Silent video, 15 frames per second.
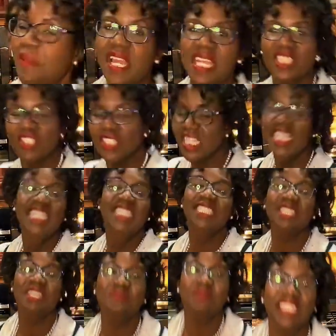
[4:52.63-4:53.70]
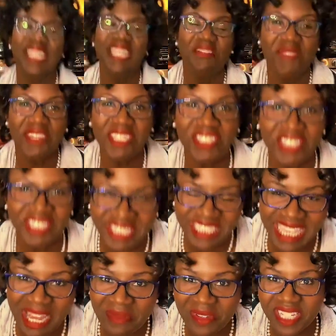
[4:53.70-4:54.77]
the pantry. So come on in, make sure you're
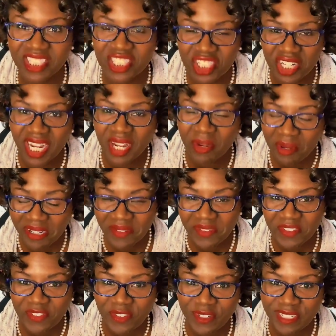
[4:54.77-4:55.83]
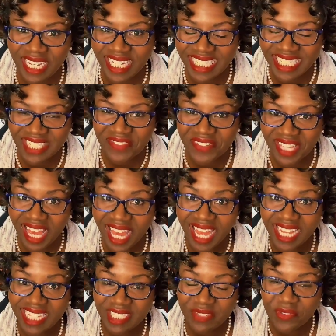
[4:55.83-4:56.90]
tapping and sharing. Welcome to Food Talk TV.
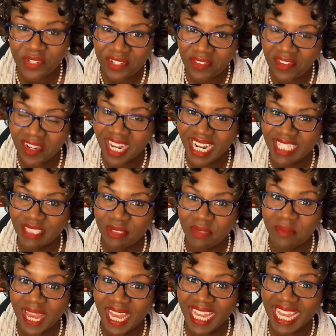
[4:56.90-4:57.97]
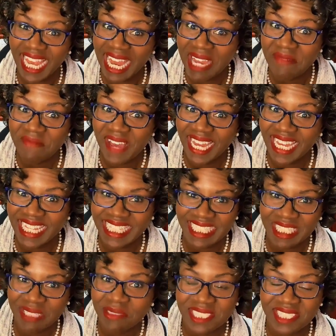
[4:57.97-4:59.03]
It's Foodie Fridays with Maggie. I am Maggie the
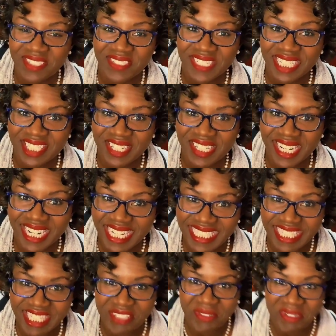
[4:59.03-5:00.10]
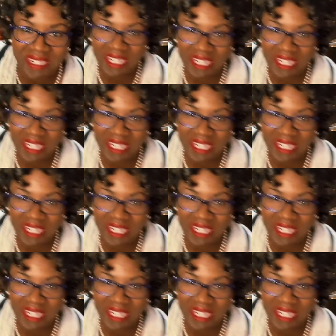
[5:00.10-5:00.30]
Substitute Teacher, and I see you